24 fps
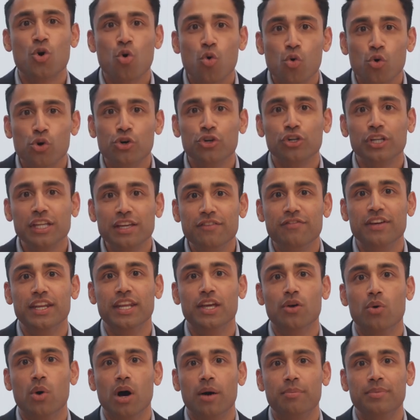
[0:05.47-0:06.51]
Quarterly
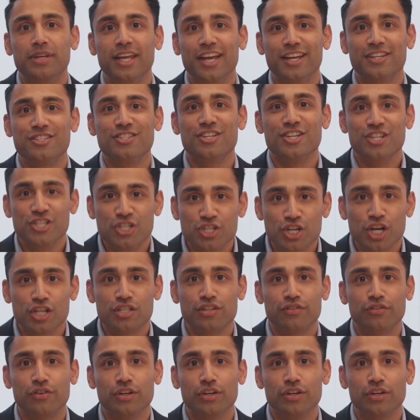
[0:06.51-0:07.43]
video updates just